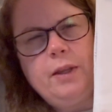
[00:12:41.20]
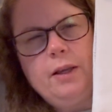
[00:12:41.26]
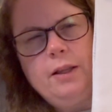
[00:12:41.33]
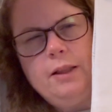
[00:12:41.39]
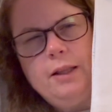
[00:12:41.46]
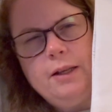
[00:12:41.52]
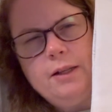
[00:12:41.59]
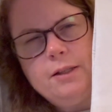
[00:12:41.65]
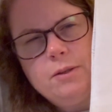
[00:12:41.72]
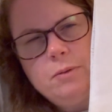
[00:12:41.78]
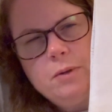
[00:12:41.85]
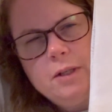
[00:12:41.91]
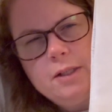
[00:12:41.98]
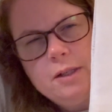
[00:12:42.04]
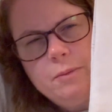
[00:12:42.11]
This
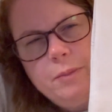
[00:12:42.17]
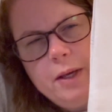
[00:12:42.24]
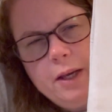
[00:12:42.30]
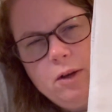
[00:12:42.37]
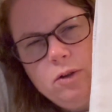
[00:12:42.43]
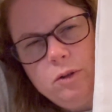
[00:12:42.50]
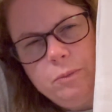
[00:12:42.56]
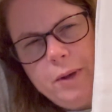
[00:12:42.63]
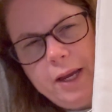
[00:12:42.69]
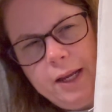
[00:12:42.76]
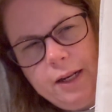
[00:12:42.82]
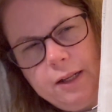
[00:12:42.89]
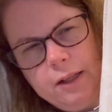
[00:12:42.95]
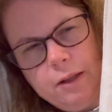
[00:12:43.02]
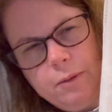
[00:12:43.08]
was a big old
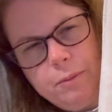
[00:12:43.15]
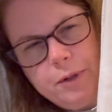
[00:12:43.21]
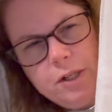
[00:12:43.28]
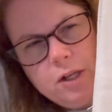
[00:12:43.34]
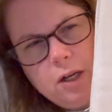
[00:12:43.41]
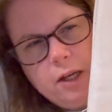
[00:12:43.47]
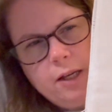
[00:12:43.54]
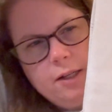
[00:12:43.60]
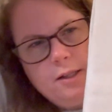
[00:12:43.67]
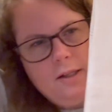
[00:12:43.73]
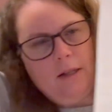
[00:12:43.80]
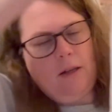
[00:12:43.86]
pain in the patuckus.